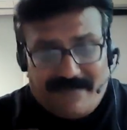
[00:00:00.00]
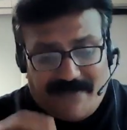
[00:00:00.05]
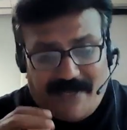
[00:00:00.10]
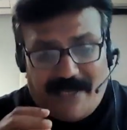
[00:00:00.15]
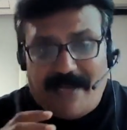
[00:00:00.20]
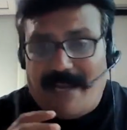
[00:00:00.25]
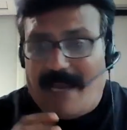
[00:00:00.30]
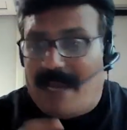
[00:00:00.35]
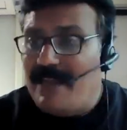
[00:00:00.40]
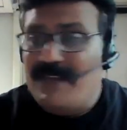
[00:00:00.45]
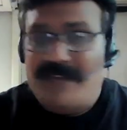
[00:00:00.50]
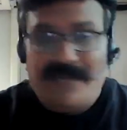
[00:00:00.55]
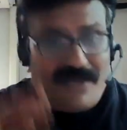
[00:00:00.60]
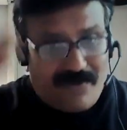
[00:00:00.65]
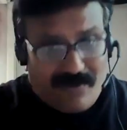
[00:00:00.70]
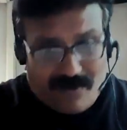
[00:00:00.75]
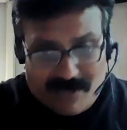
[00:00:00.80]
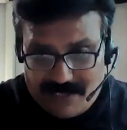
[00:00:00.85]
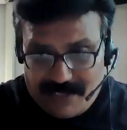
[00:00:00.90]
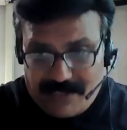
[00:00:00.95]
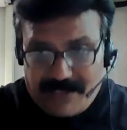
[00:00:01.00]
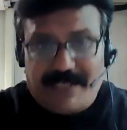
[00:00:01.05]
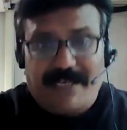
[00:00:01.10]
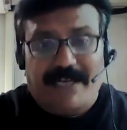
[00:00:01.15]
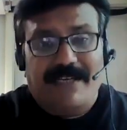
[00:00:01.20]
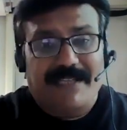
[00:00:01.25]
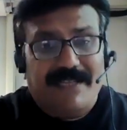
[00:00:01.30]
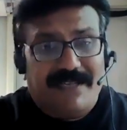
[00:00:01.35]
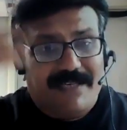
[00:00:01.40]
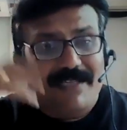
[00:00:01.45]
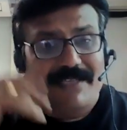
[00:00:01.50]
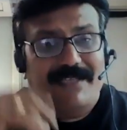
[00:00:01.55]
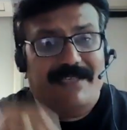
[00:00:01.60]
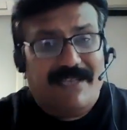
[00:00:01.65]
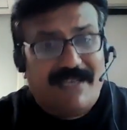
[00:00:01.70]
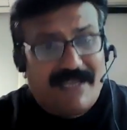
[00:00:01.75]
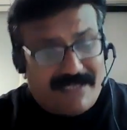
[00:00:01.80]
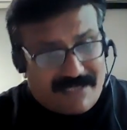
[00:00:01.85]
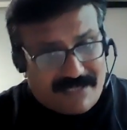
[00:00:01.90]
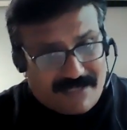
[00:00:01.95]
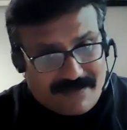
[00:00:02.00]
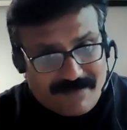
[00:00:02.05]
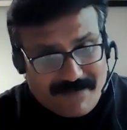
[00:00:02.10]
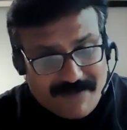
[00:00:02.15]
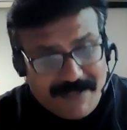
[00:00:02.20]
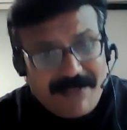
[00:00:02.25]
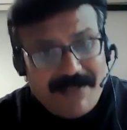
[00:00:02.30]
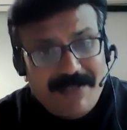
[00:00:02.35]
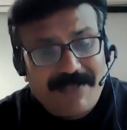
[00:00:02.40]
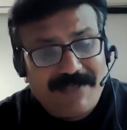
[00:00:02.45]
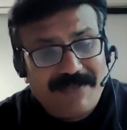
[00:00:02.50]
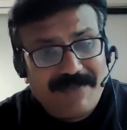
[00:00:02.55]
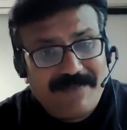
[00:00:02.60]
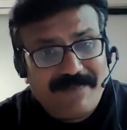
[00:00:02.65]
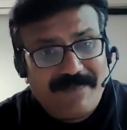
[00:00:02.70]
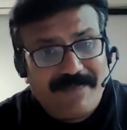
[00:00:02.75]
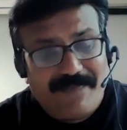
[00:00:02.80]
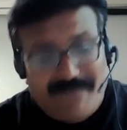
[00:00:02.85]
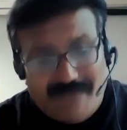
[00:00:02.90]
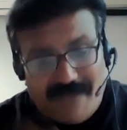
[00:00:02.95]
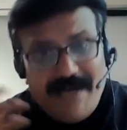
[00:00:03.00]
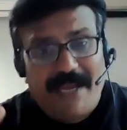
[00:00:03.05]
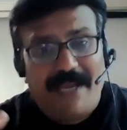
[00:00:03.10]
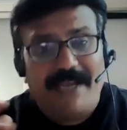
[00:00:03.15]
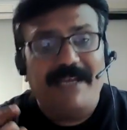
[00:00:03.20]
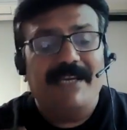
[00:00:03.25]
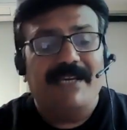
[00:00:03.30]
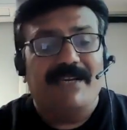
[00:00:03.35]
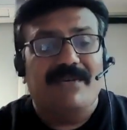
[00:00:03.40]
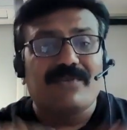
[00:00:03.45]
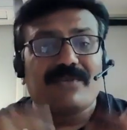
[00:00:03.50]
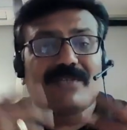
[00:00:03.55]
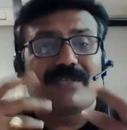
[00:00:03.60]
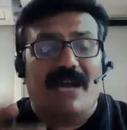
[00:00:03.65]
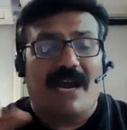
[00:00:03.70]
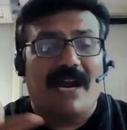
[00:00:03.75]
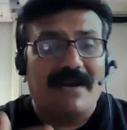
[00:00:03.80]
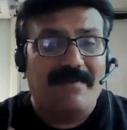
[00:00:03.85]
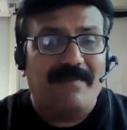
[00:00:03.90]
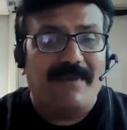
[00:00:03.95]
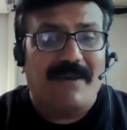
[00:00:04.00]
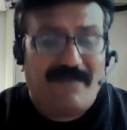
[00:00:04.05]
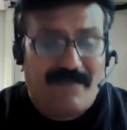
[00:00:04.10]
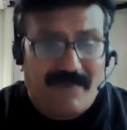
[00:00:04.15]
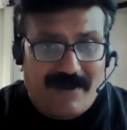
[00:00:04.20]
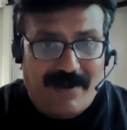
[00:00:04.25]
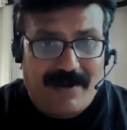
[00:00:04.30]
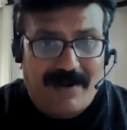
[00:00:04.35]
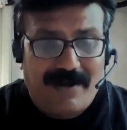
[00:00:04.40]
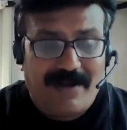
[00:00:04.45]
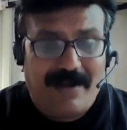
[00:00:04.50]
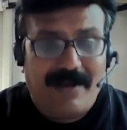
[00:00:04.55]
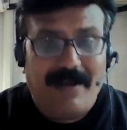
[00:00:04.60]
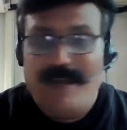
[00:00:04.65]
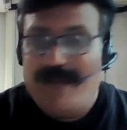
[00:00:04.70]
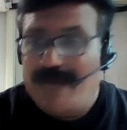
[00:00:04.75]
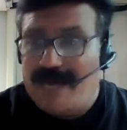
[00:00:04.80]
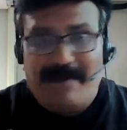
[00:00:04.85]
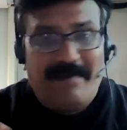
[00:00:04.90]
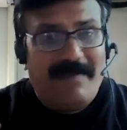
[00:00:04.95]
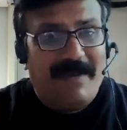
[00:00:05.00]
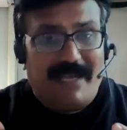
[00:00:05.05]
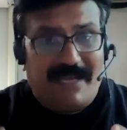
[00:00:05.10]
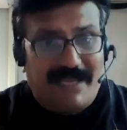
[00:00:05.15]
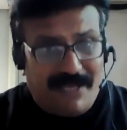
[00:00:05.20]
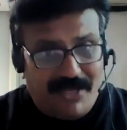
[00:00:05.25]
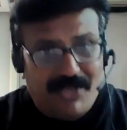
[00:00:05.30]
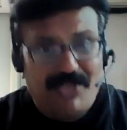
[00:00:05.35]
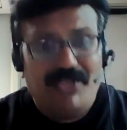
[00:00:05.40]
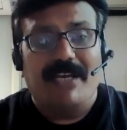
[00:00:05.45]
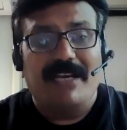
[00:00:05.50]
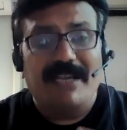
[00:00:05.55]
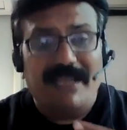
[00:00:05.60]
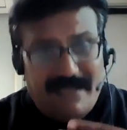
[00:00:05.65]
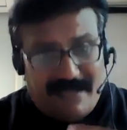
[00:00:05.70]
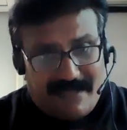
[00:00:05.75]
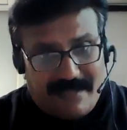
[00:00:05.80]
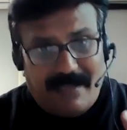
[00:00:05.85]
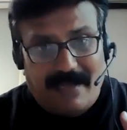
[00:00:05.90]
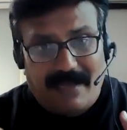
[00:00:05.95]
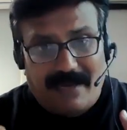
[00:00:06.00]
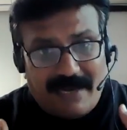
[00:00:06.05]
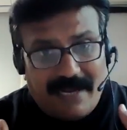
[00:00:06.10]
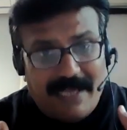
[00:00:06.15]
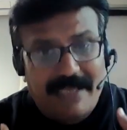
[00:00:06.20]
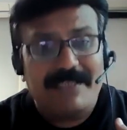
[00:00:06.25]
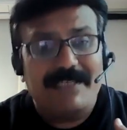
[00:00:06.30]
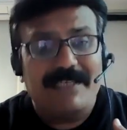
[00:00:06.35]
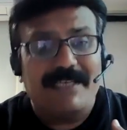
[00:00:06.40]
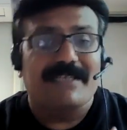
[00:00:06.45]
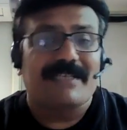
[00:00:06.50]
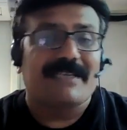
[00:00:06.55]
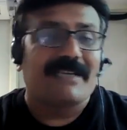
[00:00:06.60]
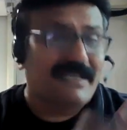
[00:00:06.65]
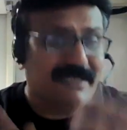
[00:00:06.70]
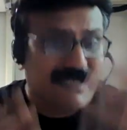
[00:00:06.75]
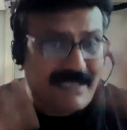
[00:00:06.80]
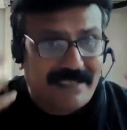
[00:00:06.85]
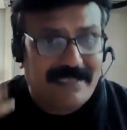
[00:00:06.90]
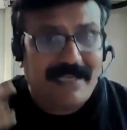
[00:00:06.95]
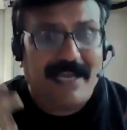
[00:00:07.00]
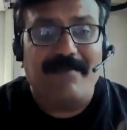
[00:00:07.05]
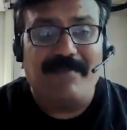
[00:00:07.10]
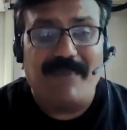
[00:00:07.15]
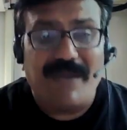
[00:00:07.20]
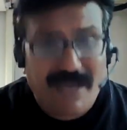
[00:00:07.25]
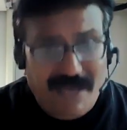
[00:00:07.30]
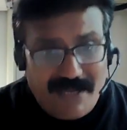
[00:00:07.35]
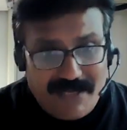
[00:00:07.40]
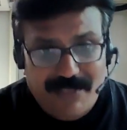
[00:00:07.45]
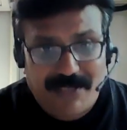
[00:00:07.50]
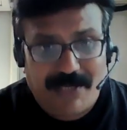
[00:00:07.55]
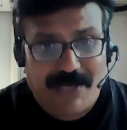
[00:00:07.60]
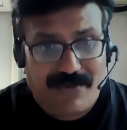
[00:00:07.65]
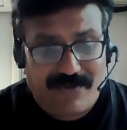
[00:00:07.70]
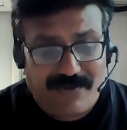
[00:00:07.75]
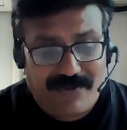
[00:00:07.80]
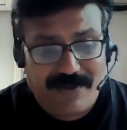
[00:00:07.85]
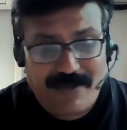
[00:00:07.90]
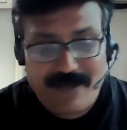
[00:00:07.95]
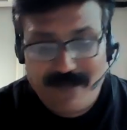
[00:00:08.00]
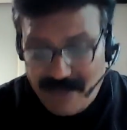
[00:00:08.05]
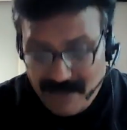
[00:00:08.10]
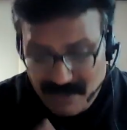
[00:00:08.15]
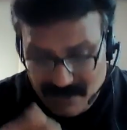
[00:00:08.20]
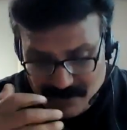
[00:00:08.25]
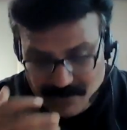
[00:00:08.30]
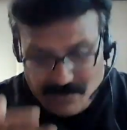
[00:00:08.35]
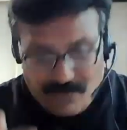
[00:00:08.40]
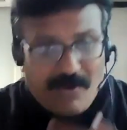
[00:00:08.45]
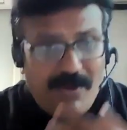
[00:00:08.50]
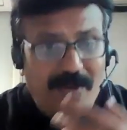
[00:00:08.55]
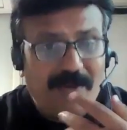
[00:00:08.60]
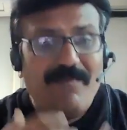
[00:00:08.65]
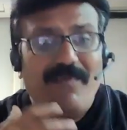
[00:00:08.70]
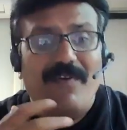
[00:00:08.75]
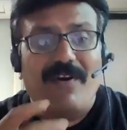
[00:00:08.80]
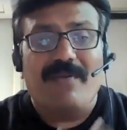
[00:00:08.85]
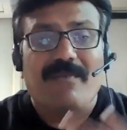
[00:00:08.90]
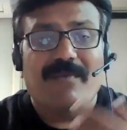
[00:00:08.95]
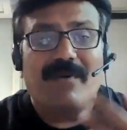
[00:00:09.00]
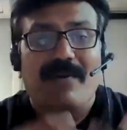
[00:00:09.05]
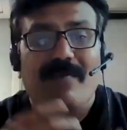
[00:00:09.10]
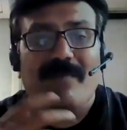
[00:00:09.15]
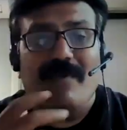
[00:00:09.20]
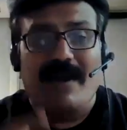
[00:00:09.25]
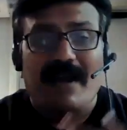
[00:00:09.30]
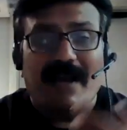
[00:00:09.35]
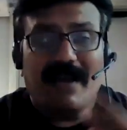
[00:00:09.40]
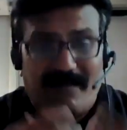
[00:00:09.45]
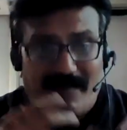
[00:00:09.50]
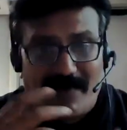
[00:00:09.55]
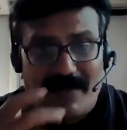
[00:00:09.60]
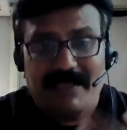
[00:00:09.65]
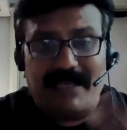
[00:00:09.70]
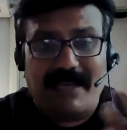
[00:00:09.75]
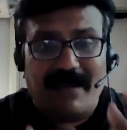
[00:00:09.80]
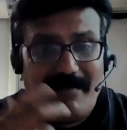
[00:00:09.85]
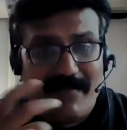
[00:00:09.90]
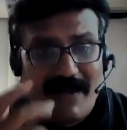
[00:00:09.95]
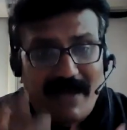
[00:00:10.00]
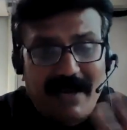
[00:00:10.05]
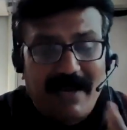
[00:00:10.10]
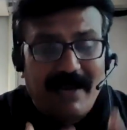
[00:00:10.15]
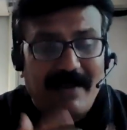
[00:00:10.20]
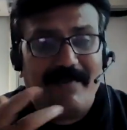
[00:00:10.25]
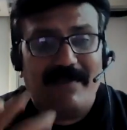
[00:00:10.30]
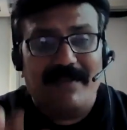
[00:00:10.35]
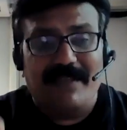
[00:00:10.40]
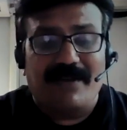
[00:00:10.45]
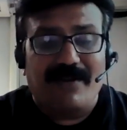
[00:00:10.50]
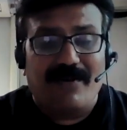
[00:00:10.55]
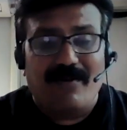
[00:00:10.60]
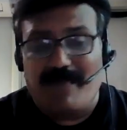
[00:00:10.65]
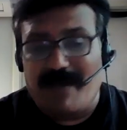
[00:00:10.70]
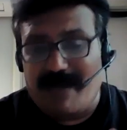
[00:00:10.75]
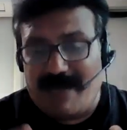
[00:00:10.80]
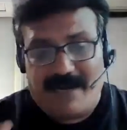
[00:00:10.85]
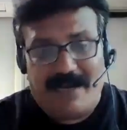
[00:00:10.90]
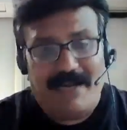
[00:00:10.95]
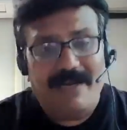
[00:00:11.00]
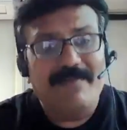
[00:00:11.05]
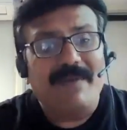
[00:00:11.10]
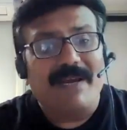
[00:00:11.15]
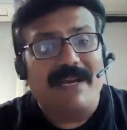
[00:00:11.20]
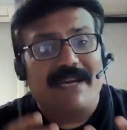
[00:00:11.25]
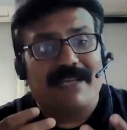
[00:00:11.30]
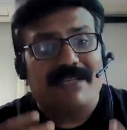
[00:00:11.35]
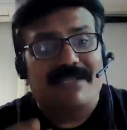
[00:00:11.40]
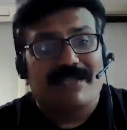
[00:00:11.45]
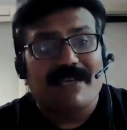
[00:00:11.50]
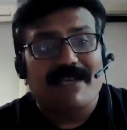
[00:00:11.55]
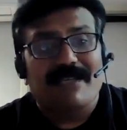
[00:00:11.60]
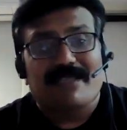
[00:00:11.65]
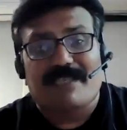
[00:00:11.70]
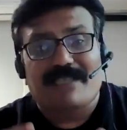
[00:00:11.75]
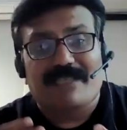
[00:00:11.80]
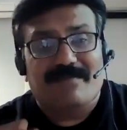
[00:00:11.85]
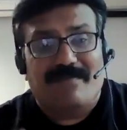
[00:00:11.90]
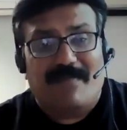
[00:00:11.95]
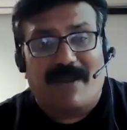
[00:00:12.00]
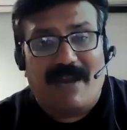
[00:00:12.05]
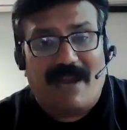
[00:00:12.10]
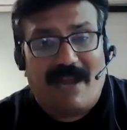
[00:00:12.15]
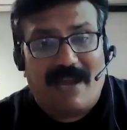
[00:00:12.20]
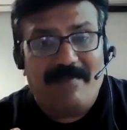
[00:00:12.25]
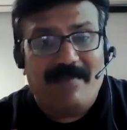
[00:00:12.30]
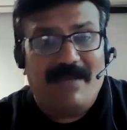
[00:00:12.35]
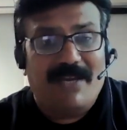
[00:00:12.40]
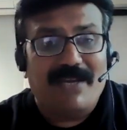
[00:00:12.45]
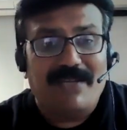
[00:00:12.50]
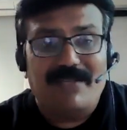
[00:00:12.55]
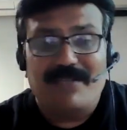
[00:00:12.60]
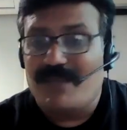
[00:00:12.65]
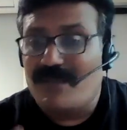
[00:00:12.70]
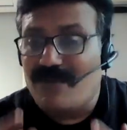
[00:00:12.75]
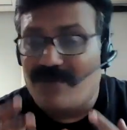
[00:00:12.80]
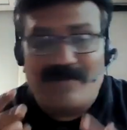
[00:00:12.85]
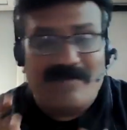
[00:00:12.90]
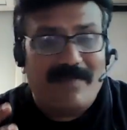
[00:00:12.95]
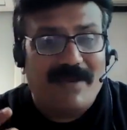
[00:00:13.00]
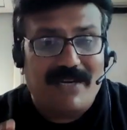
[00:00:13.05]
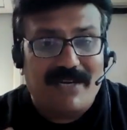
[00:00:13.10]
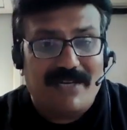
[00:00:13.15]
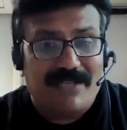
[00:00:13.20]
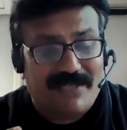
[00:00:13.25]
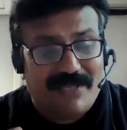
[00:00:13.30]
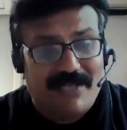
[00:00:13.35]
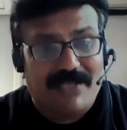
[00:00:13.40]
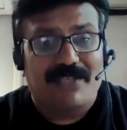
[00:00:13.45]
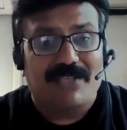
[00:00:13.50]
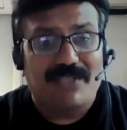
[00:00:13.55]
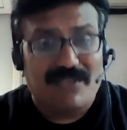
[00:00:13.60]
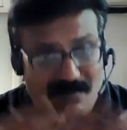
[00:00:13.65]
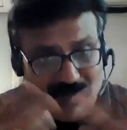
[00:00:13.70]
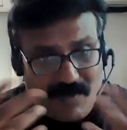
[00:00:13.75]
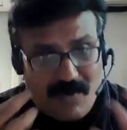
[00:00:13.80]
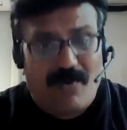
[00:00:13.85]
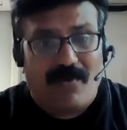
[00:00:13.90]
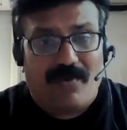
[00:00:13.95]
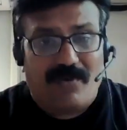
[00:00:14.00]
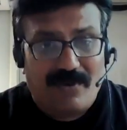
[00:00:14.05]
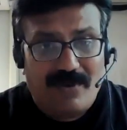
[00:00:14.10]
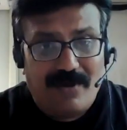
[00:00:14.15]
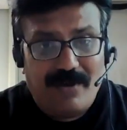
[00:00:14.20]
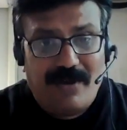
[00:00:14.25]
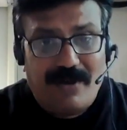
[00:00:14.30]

Then I need to understand the test cases first. Then I need to start my work. It may initially, the less test cases I may execute. Going forward, when I, once I'm mingling with the domain, right, my test cases, my, I may execute my test cases more.